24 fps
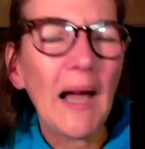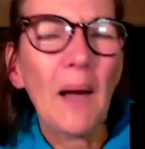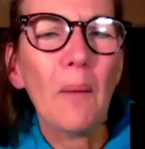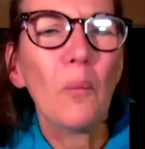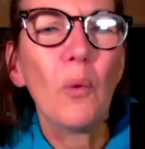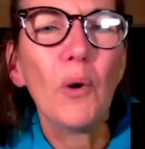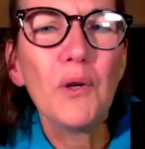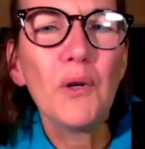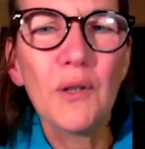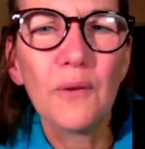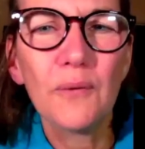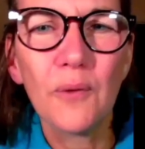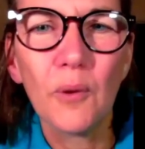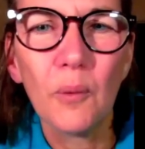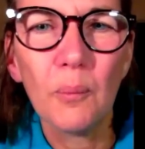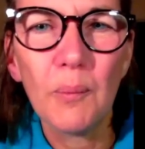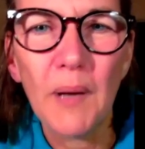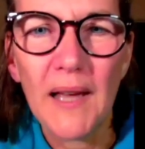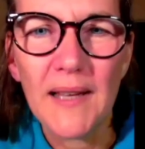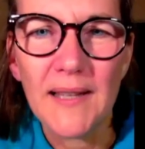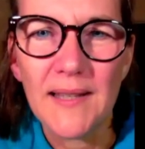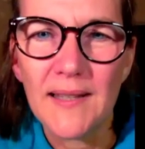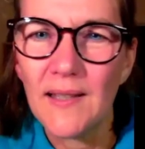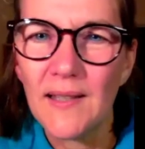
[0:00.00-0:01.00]
that
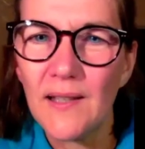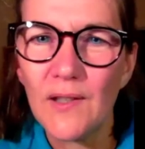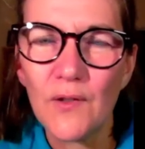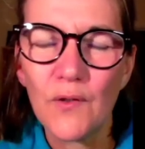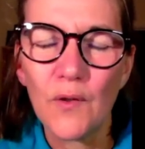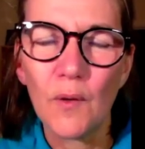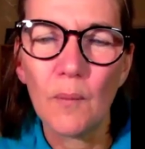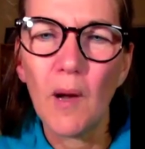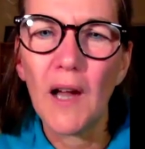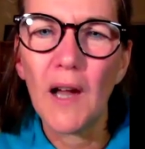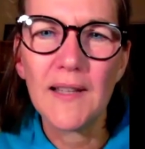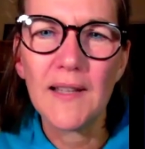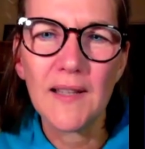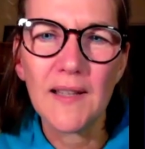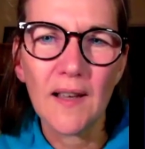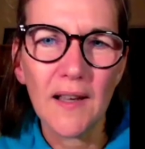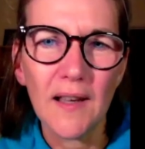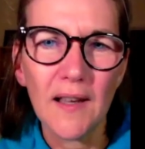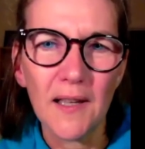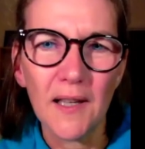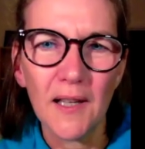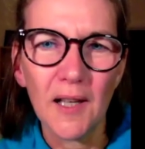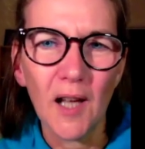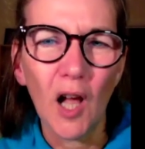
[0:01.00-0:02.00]
wonderful passage from
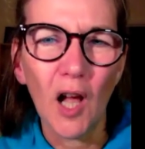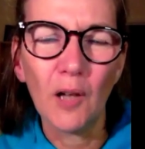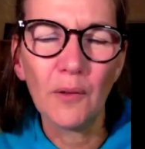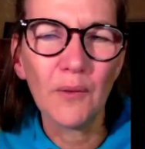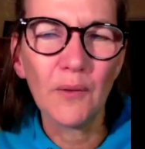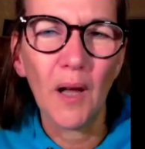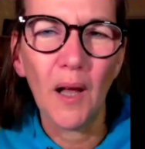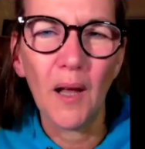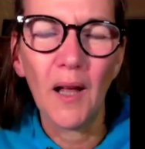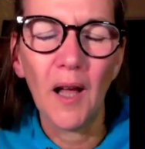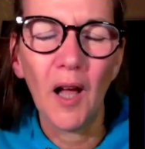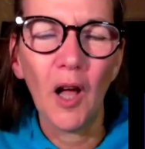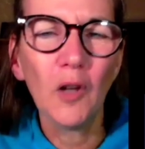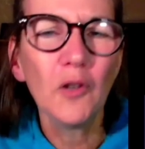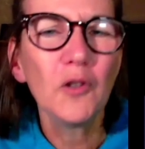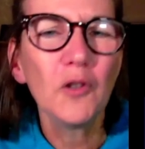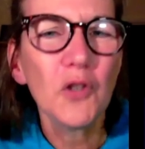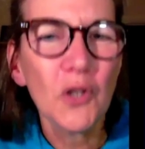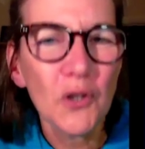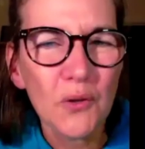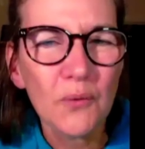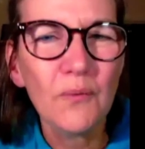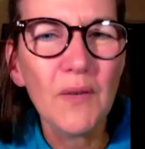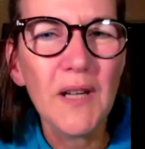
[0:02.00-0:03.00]
Isaiah, I'll,
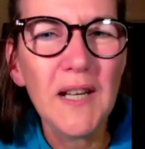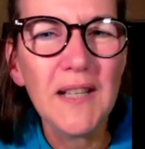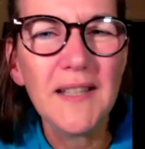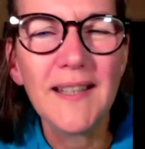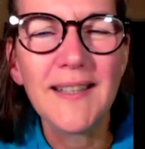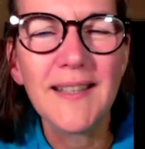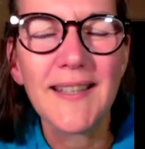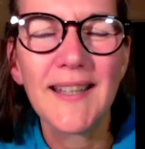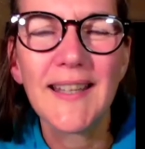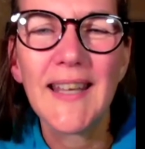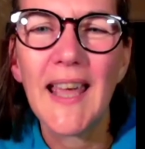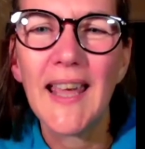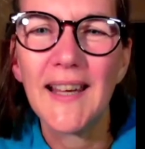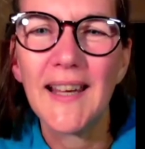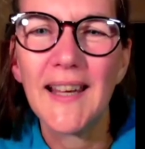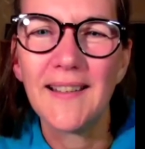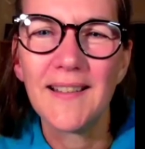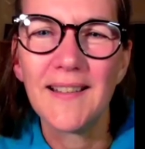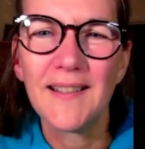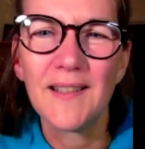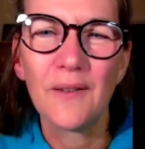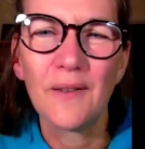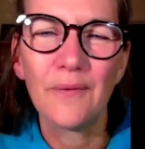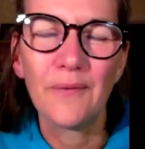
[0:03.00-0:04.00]
I'll just read it
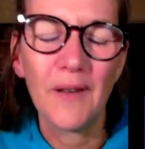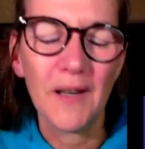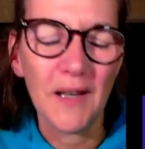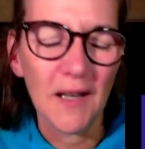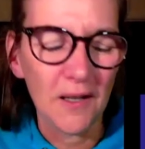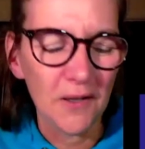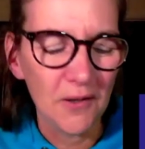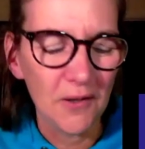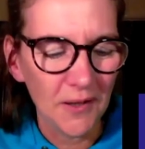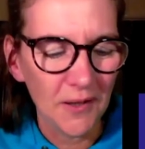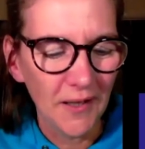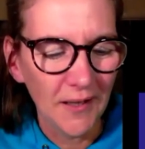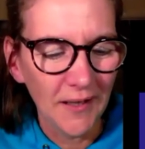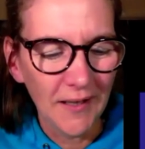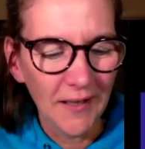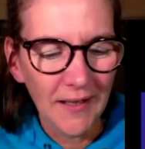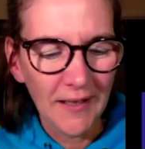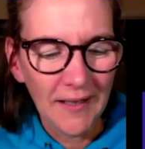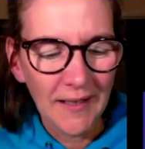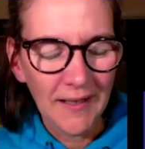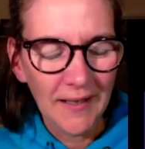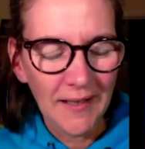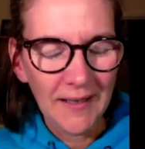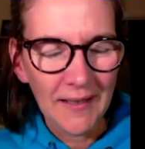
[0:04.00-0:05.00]
again to finish
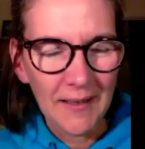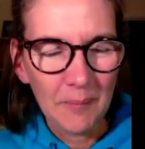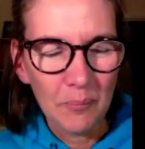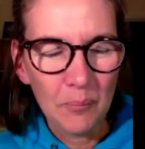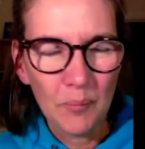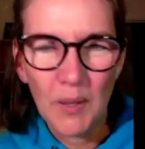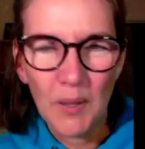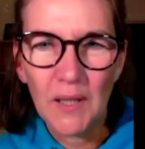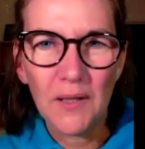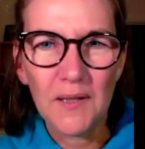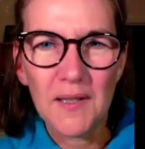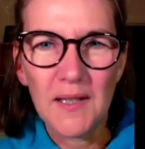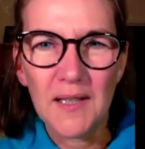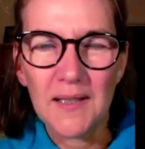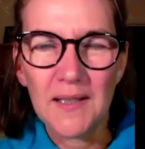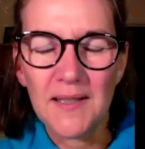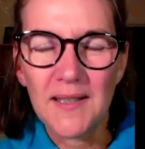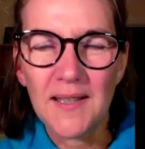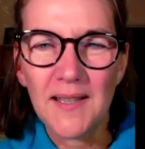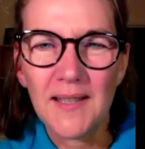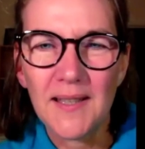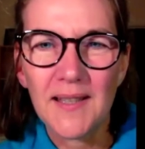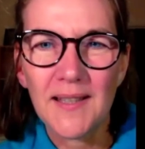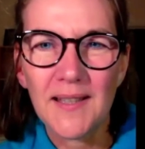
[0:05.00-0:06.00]
because
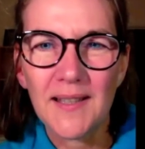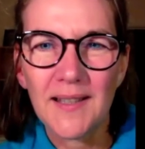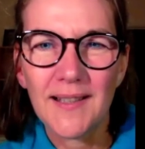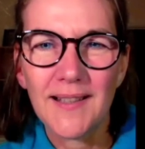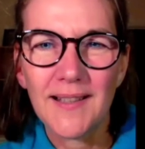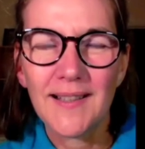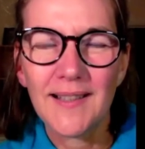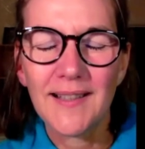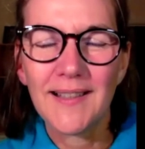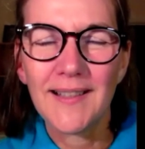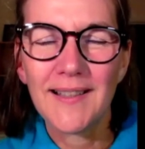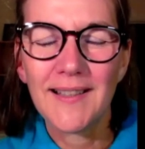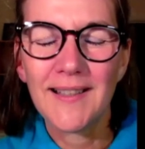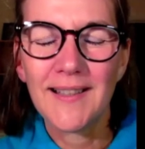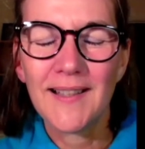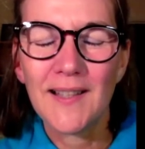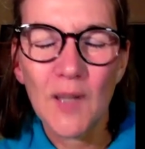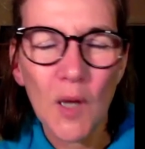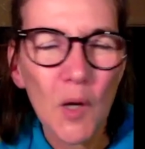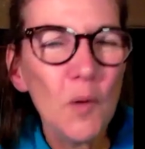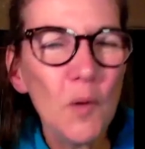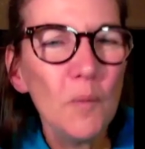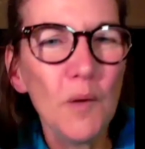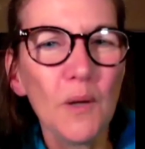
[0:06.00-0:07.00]
it's
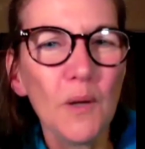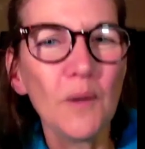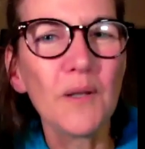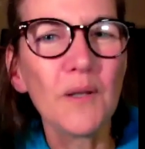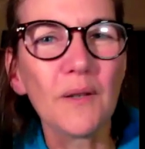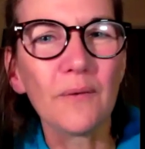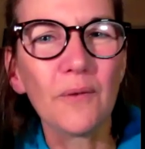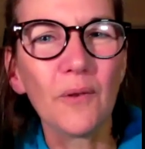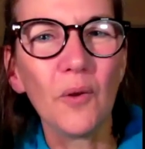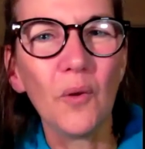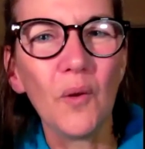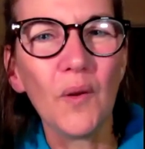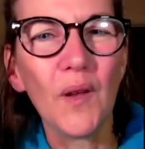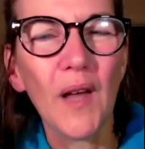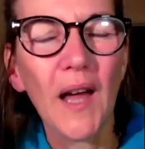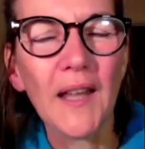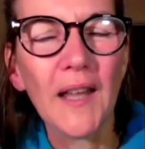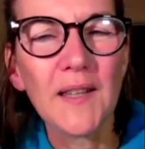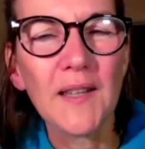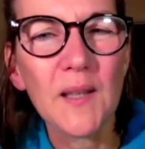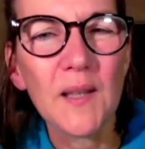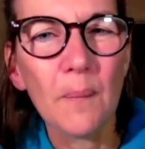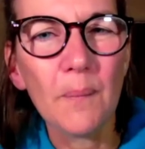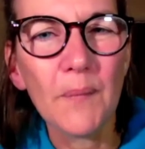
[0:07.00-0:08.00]
so beautiful
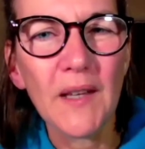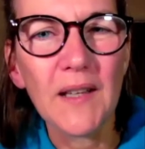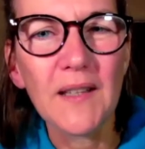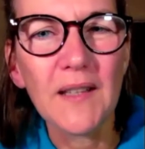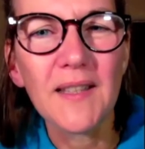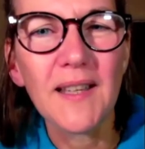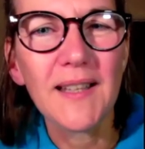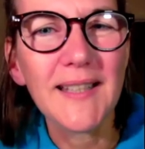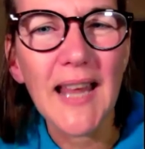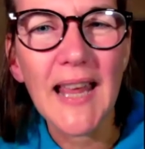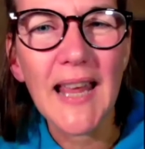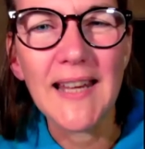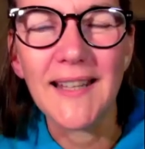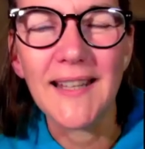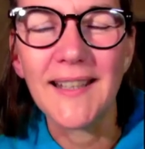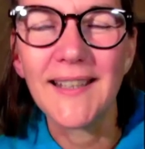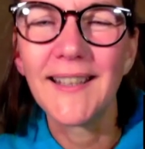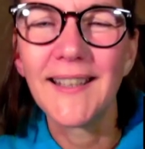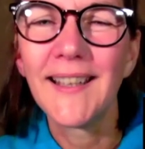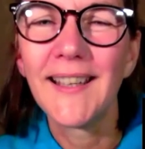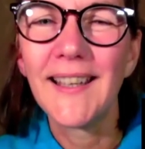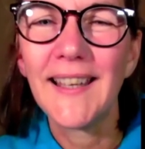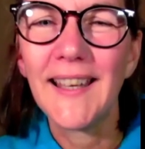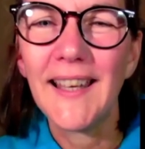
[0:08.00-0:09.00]
and something to
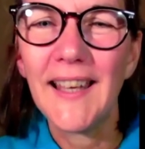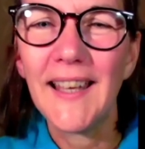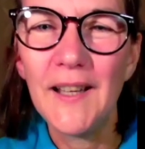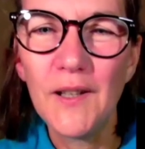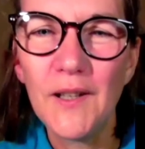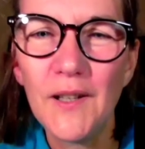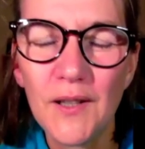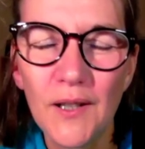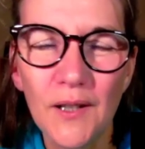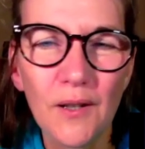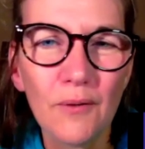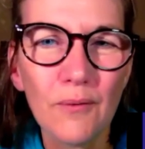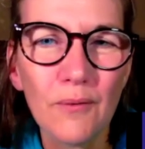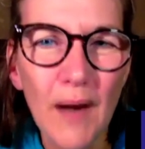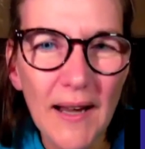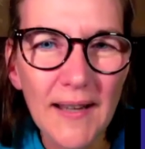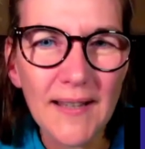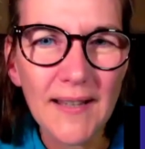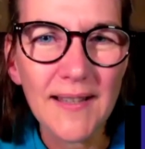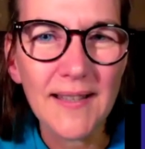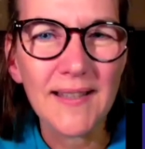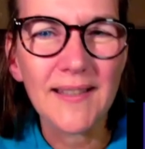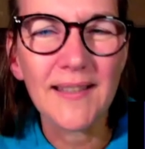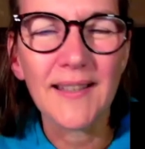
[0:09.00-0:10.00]
take into the
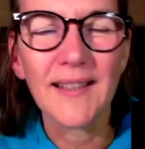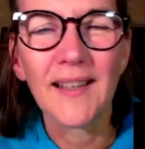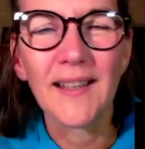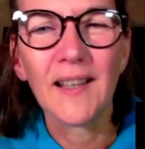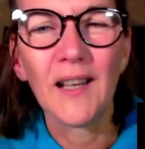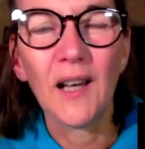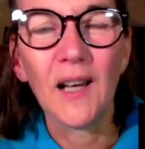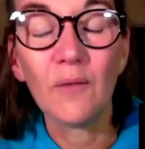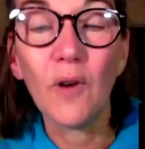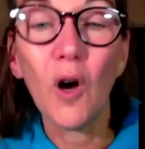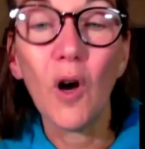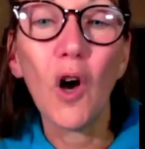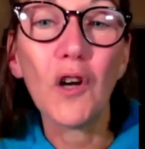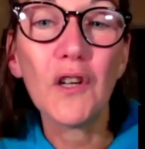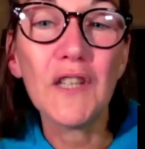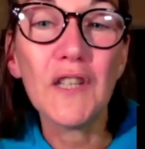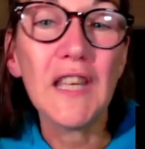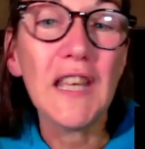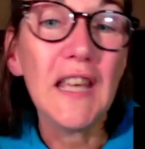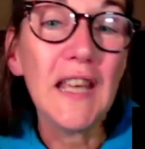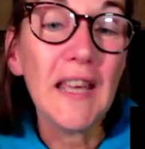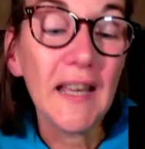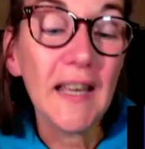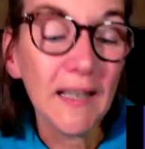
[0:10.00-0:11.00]
rest of our
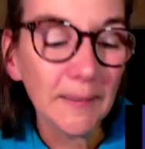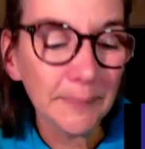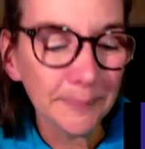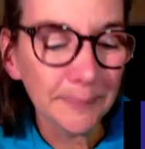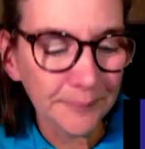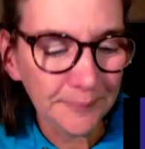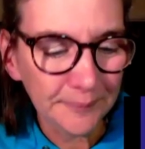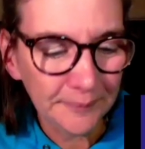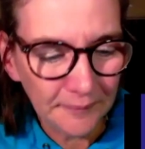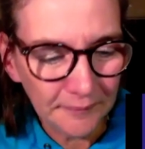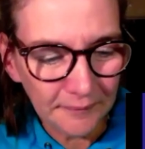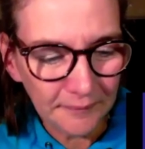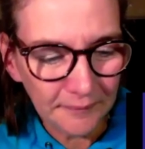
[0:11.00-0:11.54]
year.